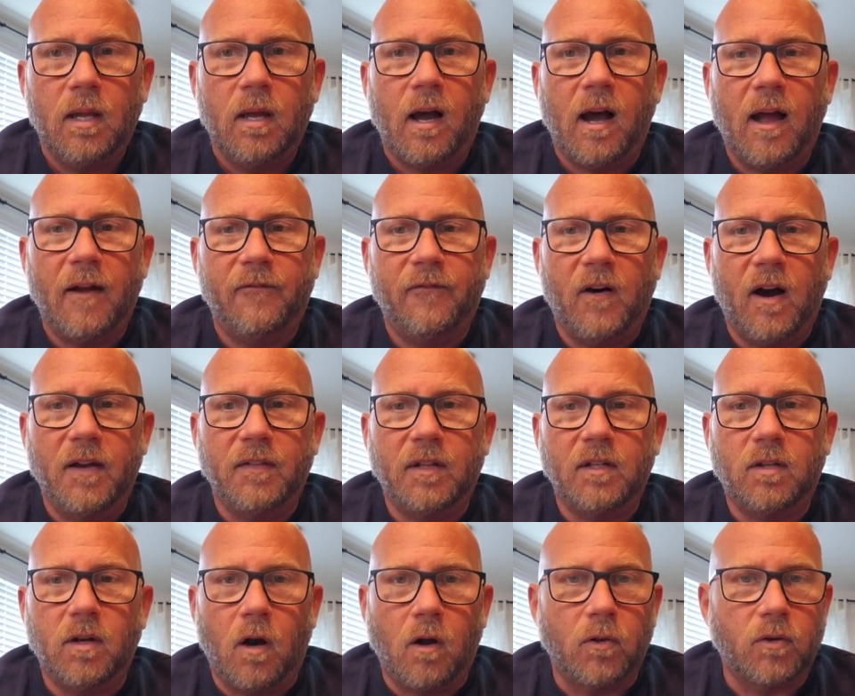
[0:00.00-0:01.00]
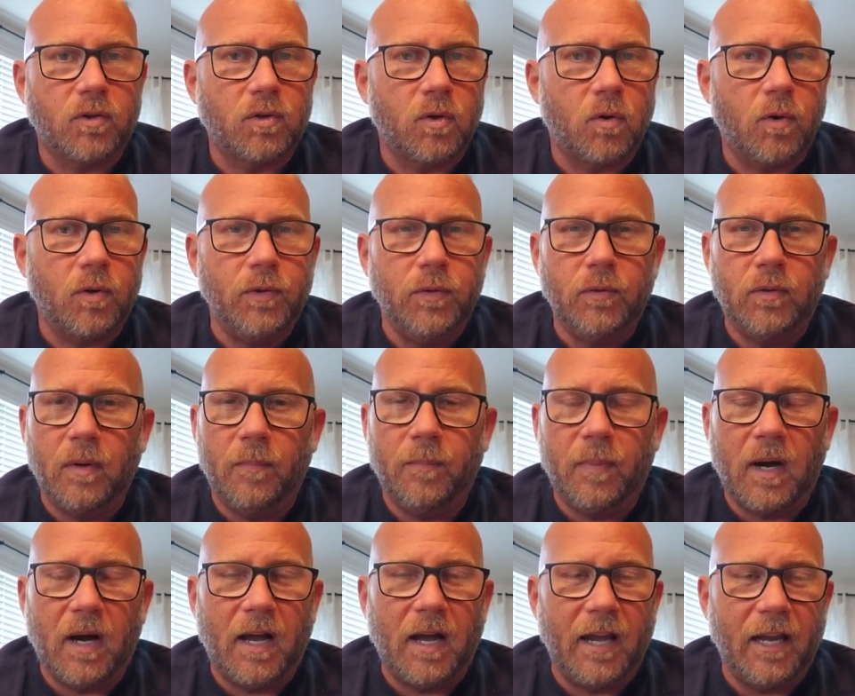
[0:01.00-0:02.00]
I find the dollar store you can
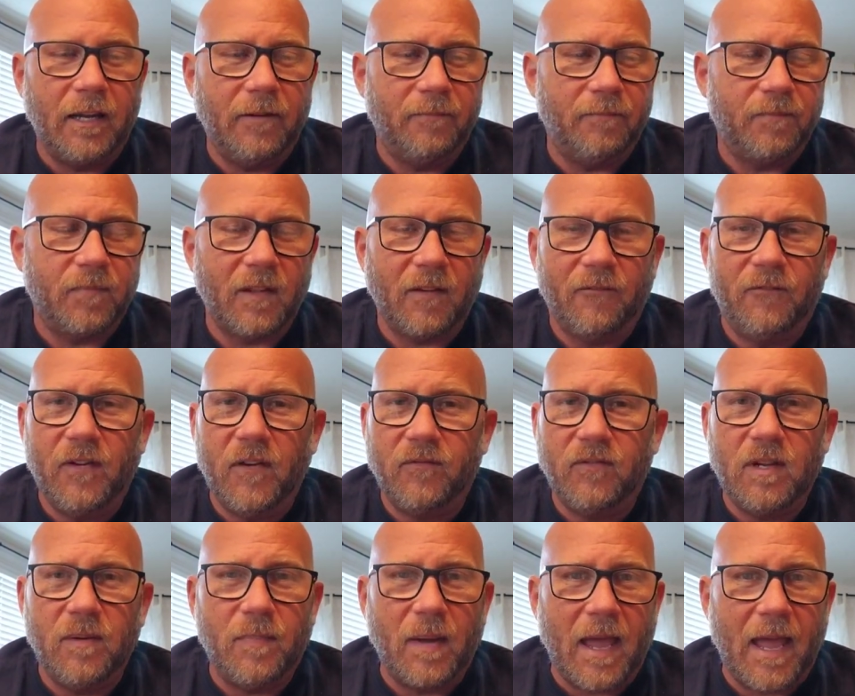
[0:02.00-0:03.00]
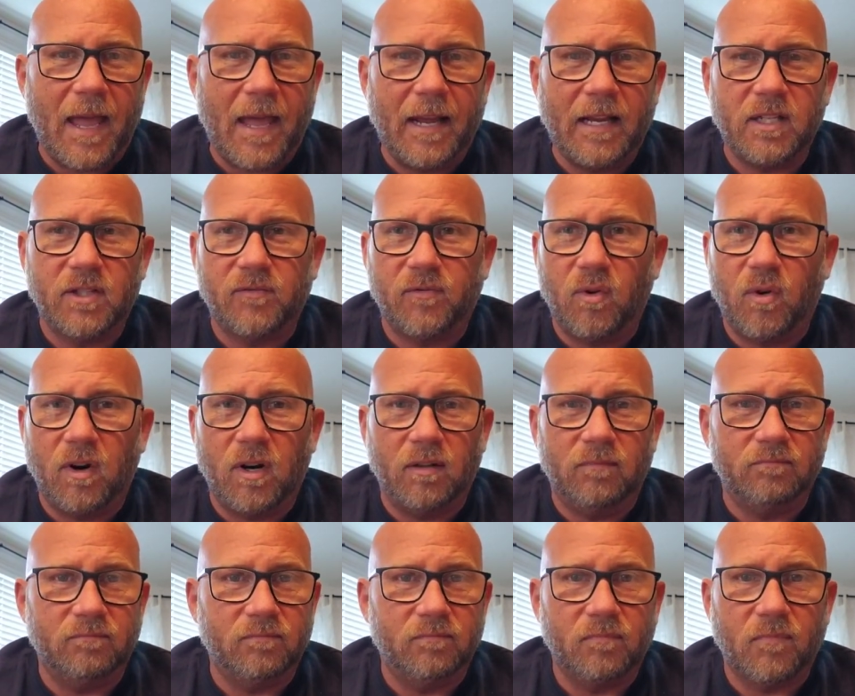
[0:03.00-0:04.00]
buy 50 bags for
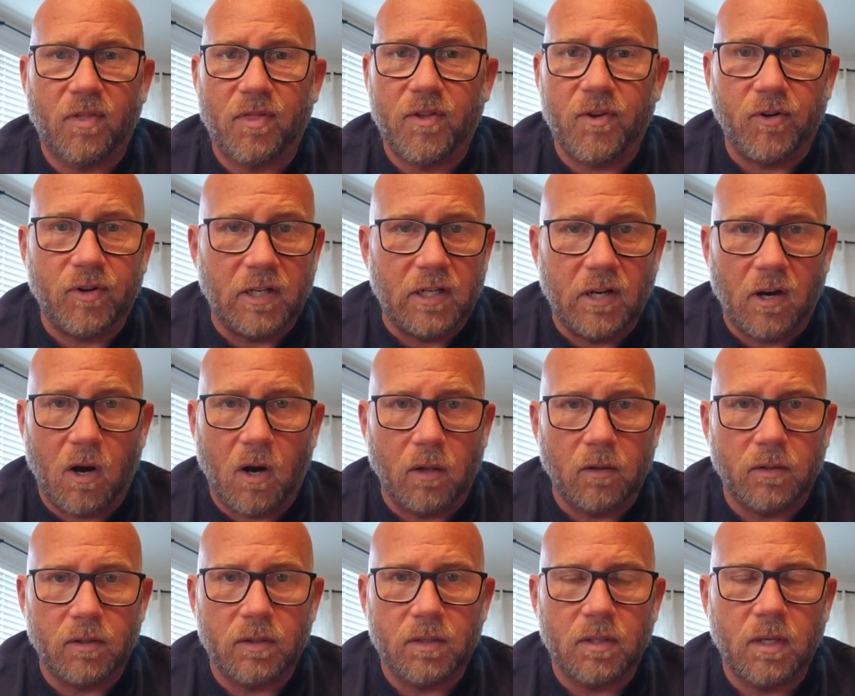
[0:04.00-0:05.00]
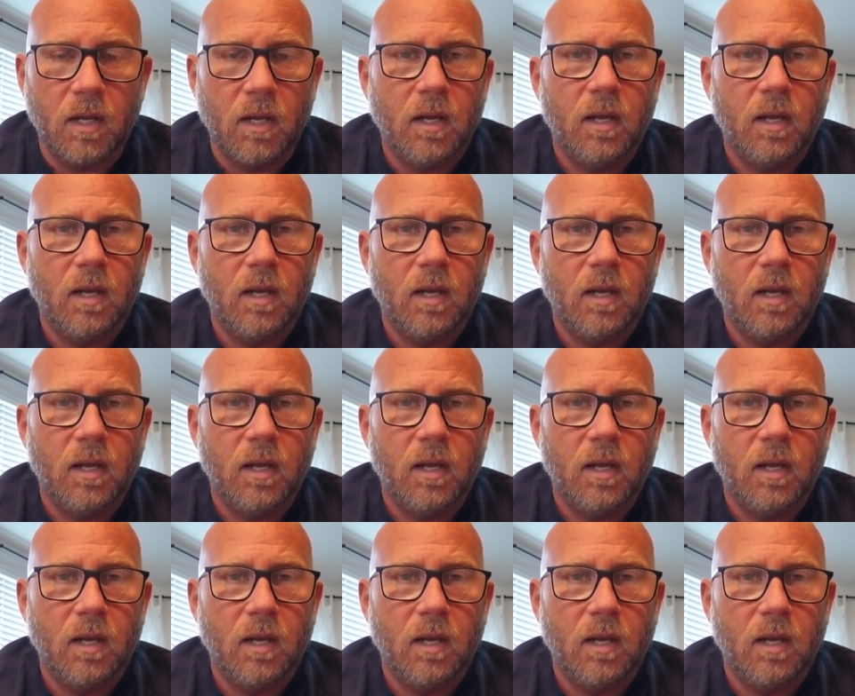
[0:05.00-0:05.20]
$30